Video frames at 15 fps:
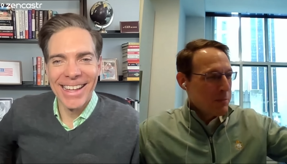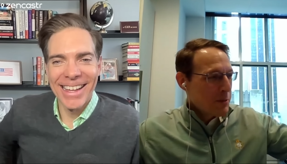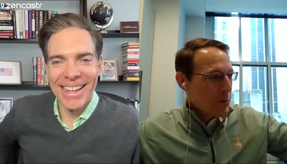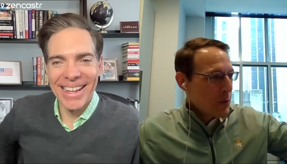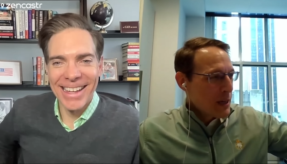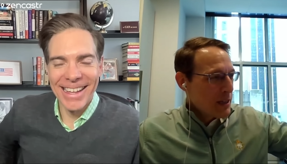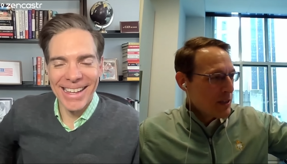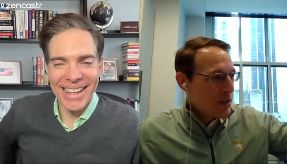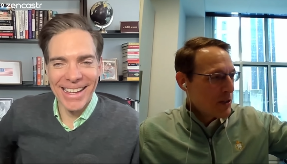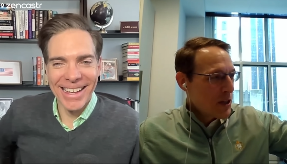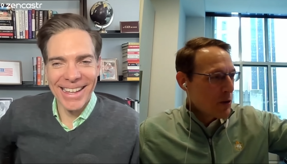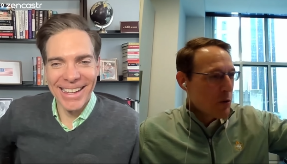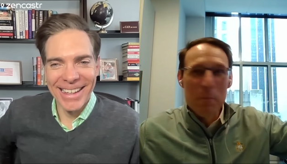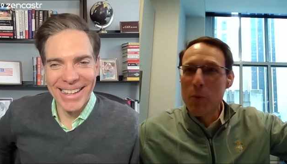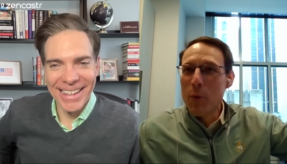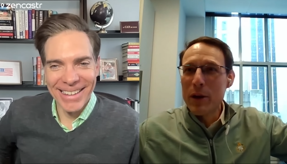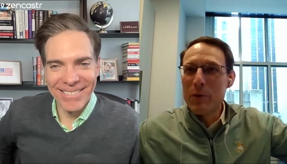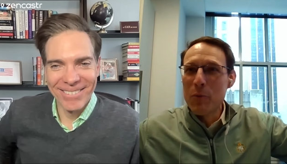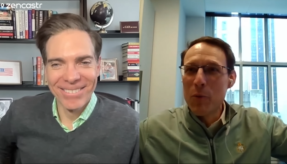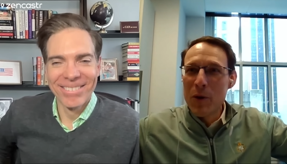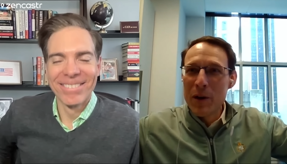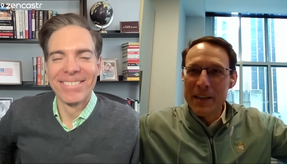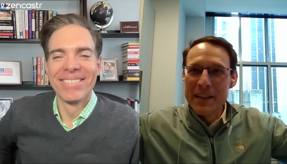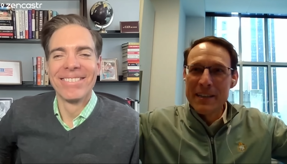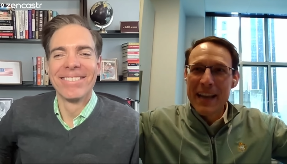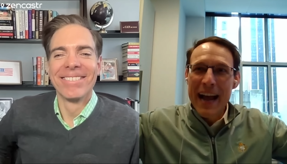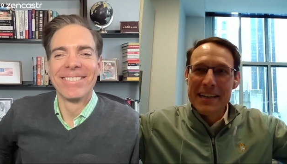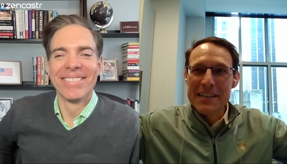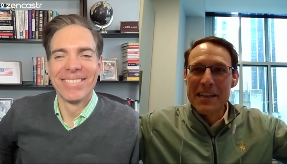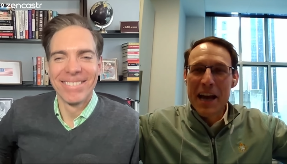Speaker 1: between 0.1
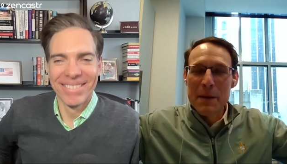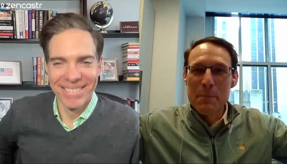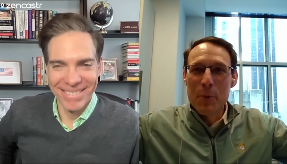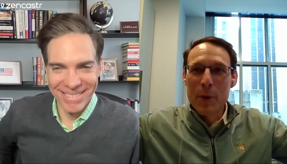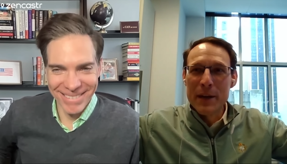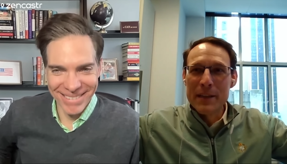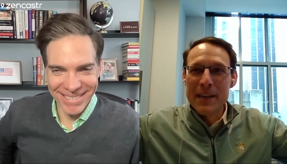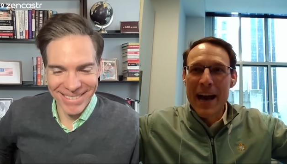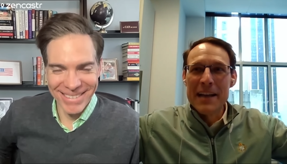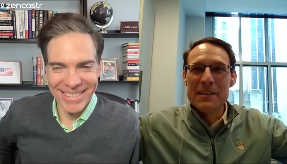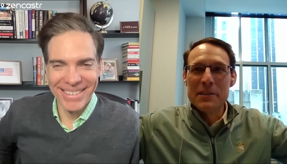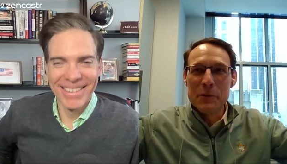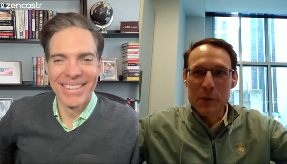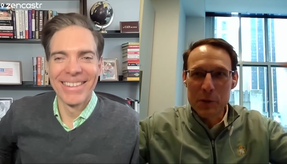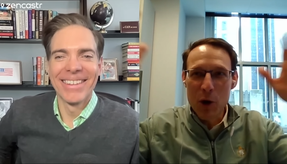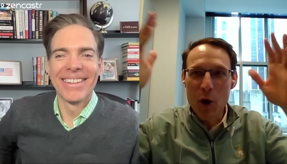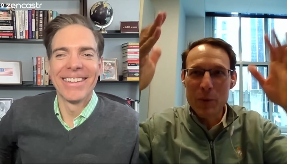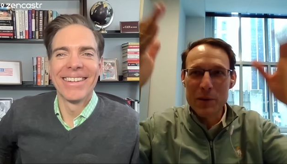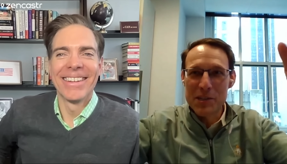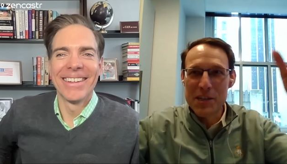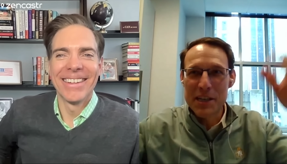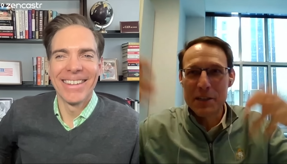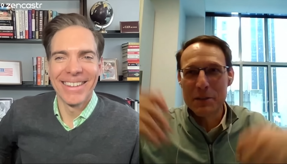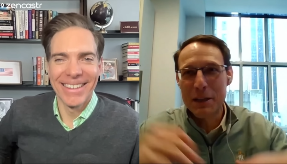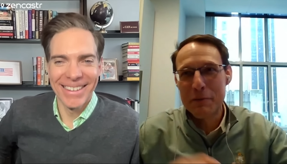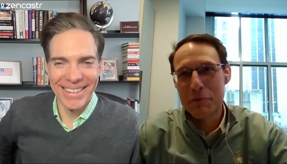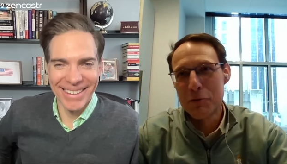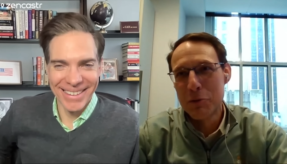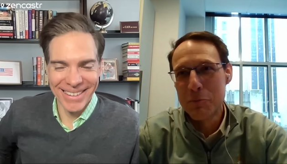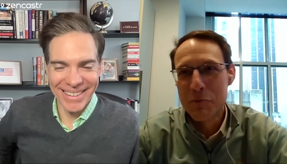and 99.9, and you can always say you
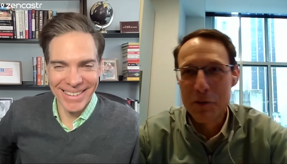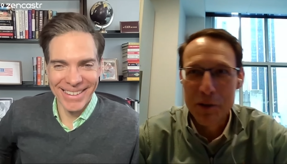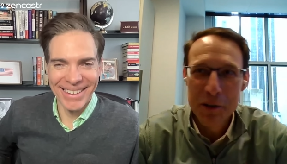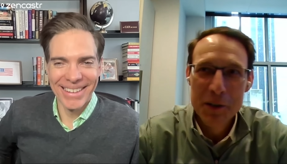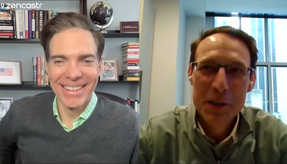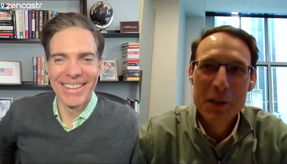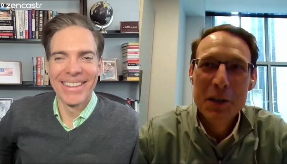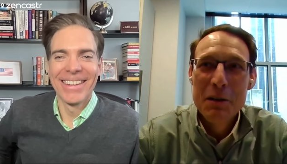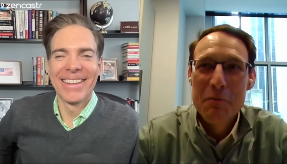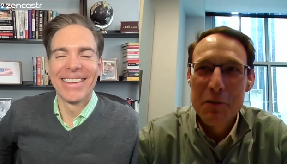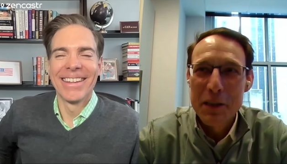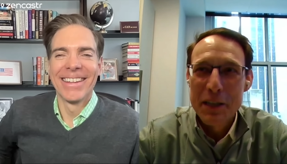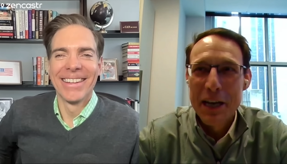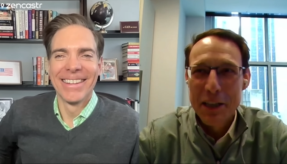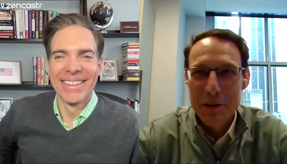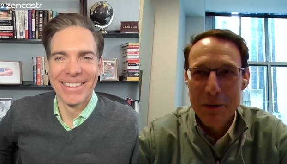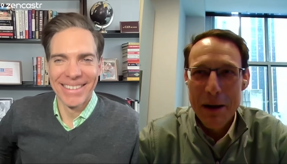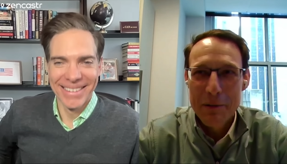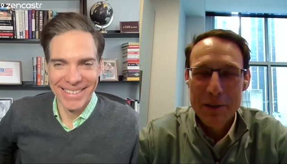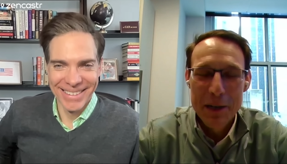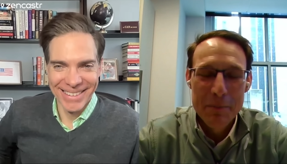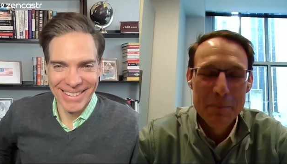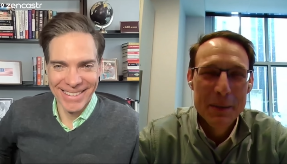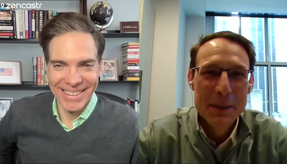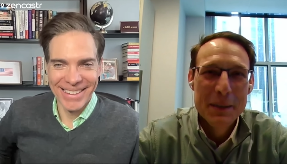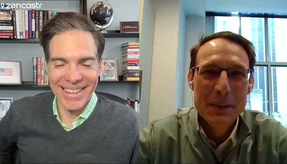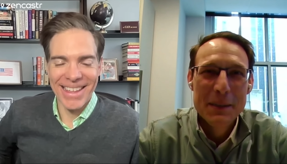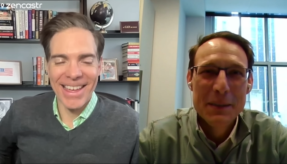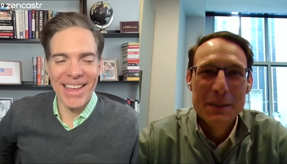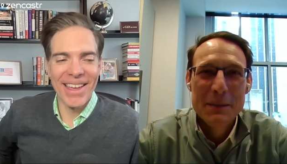left room for the other outcome.
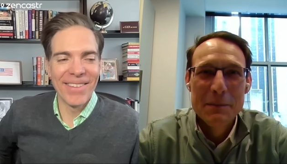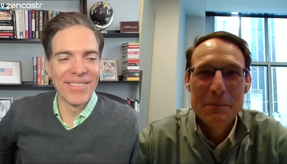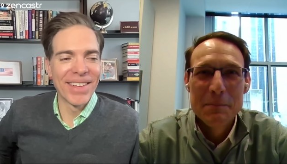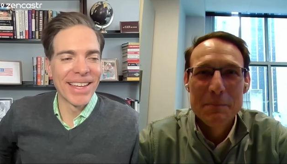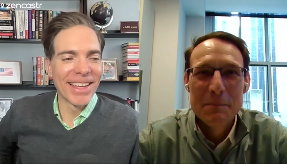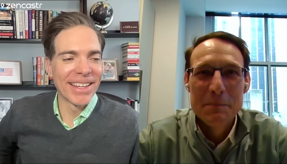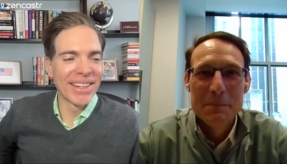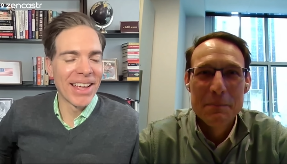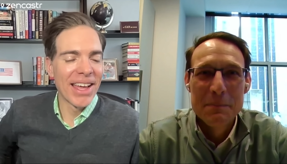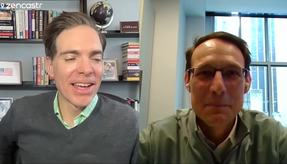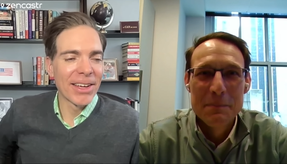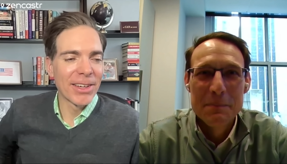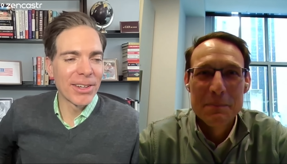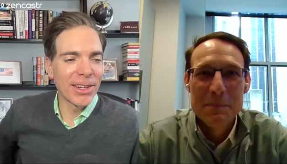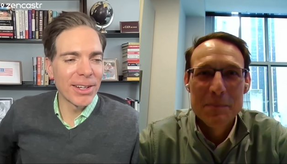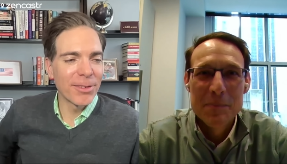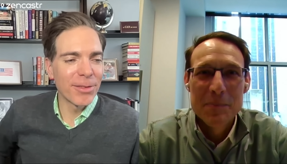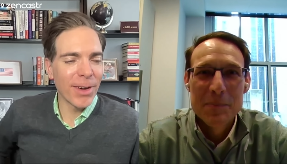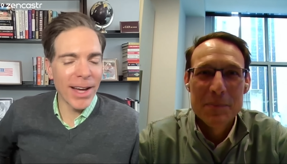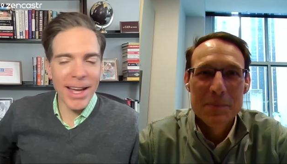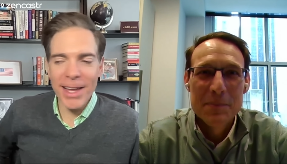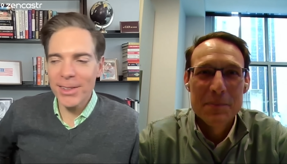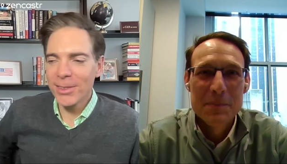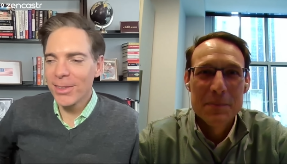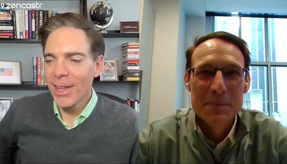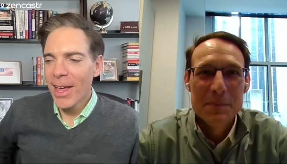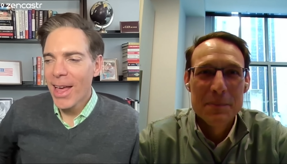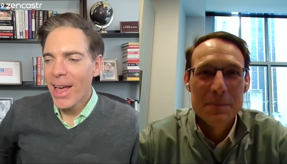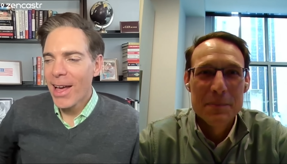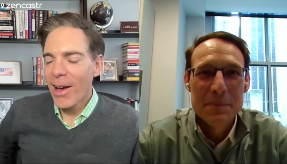
Speaker 2: Amen. Good
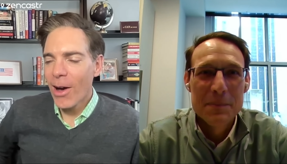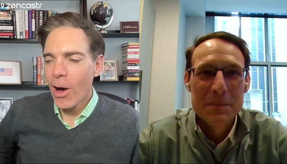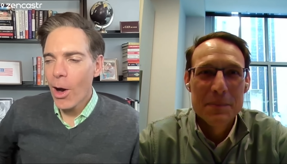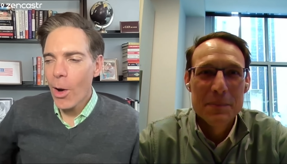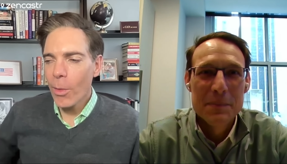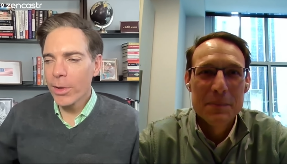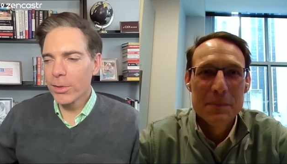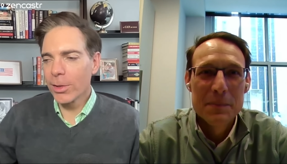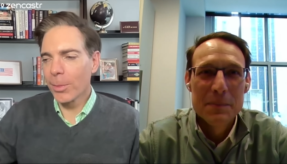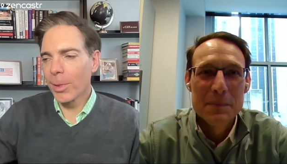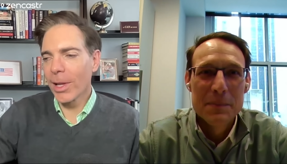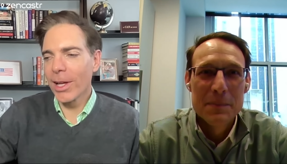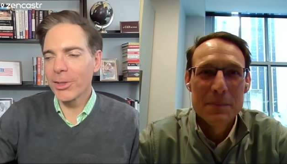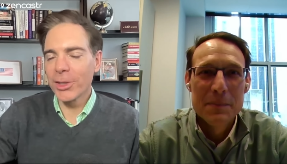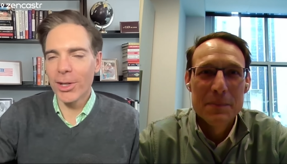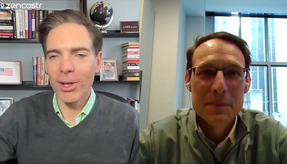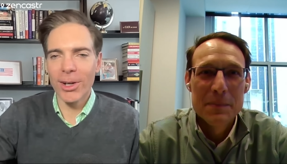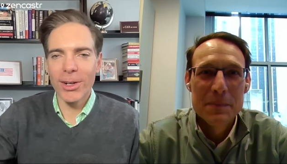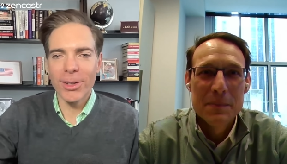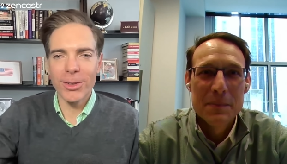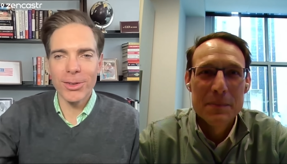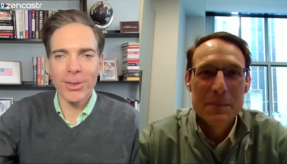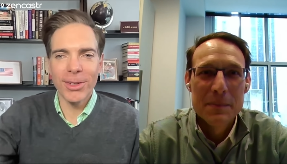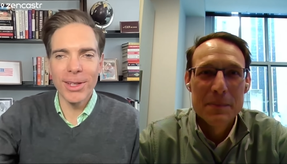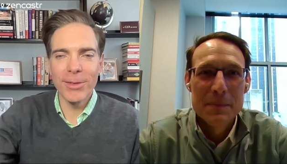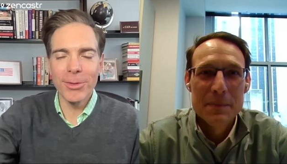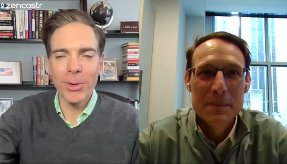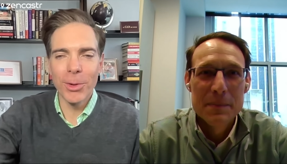advice. Always a pleasure. Steve